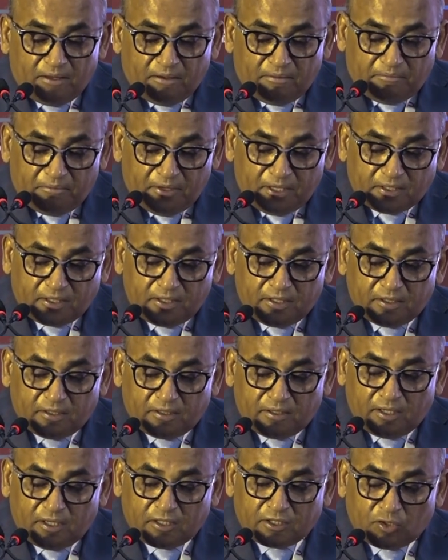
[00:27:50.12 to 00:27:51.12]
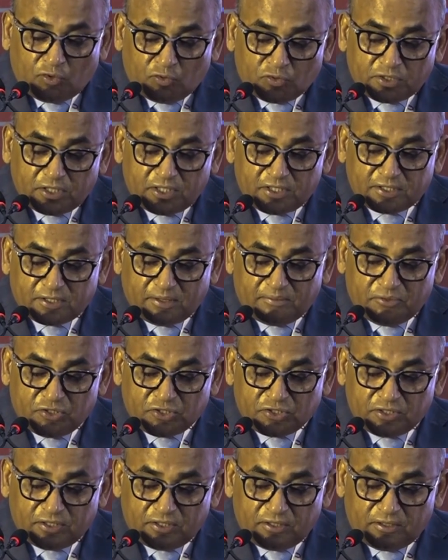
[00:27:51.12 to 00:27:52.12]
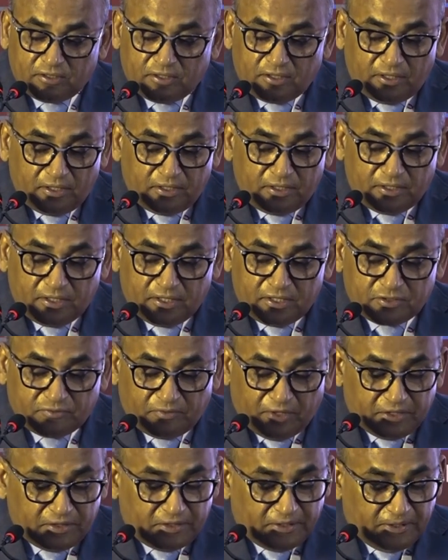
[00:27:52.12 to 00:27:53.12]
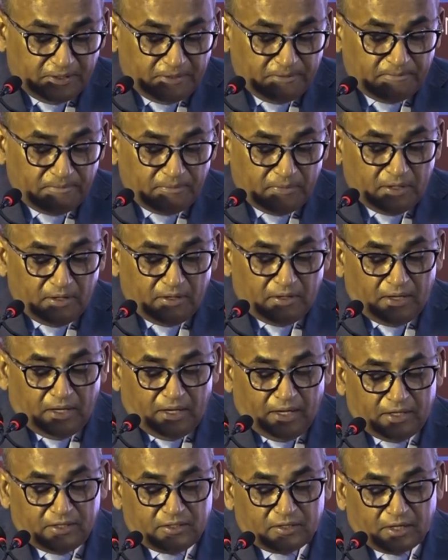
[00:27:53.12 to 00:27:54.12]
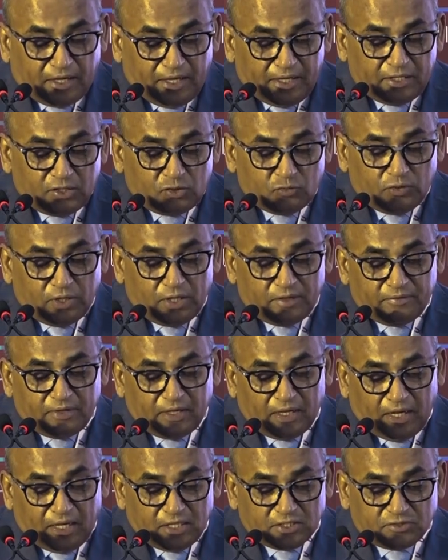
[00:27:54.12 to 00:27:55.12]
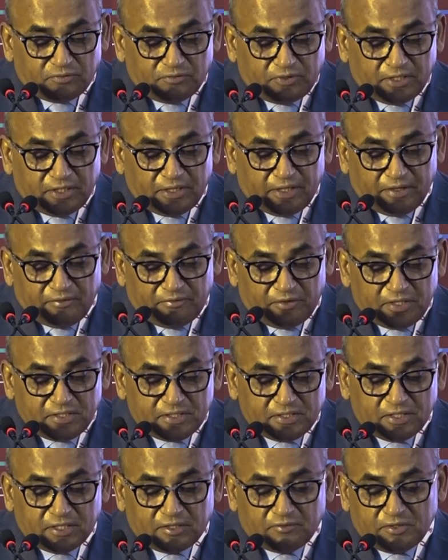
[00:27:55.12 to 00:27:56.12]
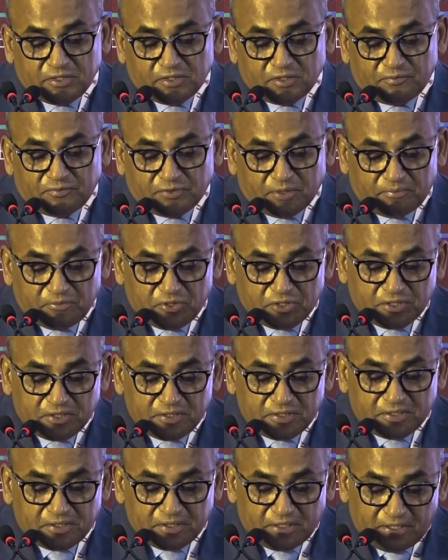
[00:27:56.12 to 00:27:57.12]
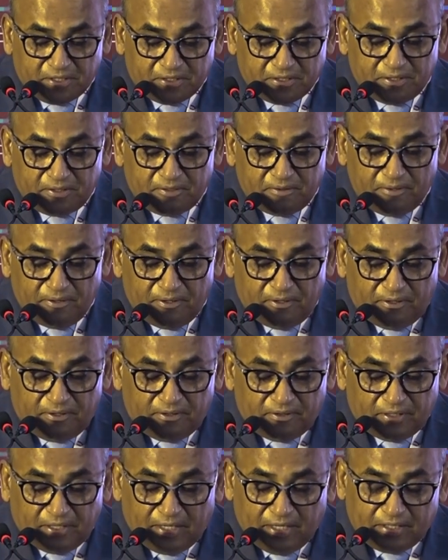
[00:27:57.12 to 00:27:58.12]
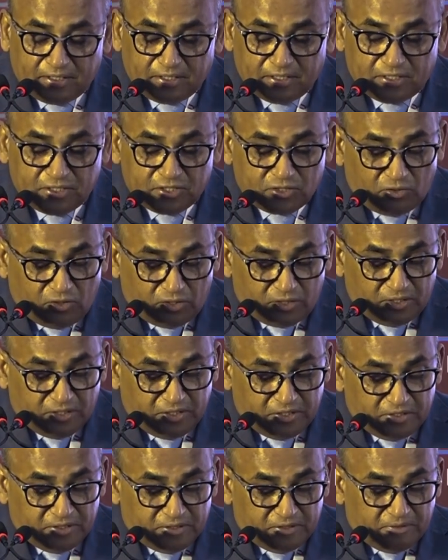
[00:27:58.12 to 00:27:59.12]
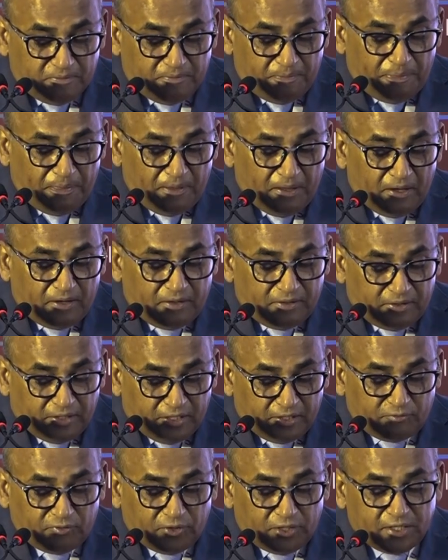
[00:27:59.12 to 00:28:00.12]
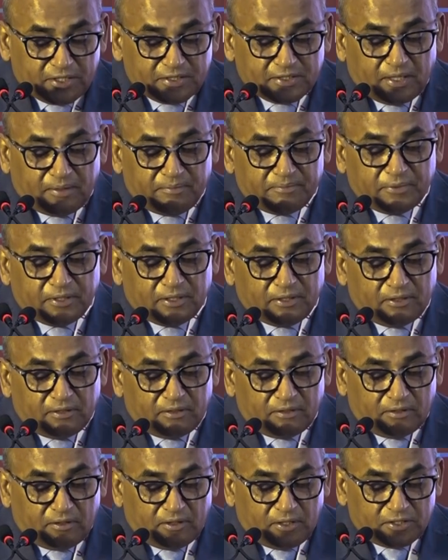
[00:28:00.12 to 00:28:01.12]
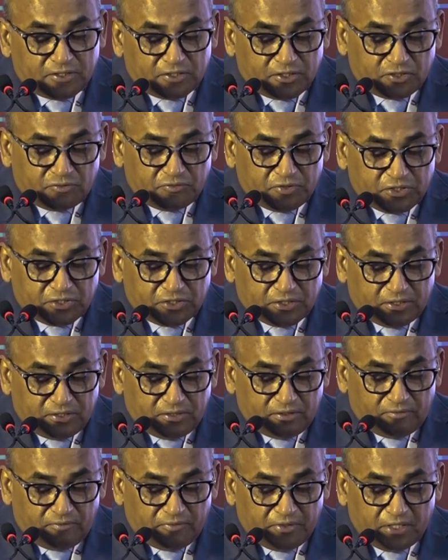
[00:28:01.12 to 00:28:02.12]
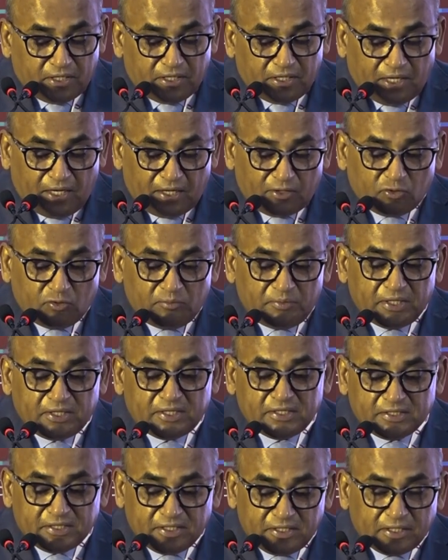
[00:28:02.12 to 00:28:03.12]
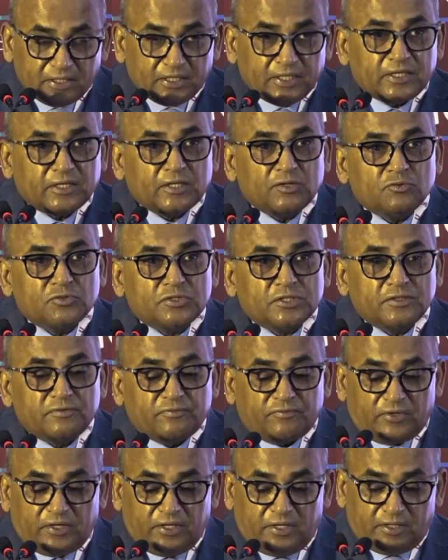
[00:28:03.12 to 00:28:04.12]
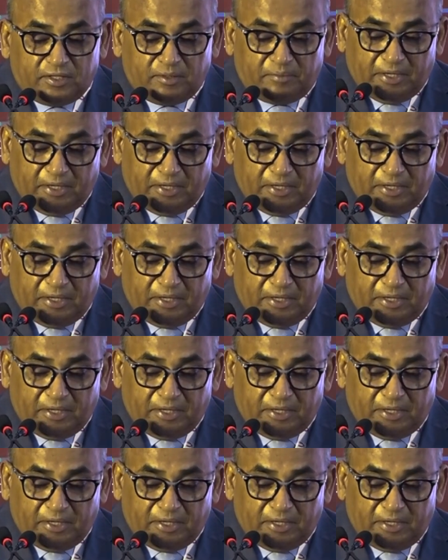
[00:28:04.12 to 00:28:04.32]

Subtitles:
Making a closing submission is one thing, and trying to have a last word in every sequence of submissions is another. The latter is not needed. Take, for example, a situation where an argument is inconclusive in the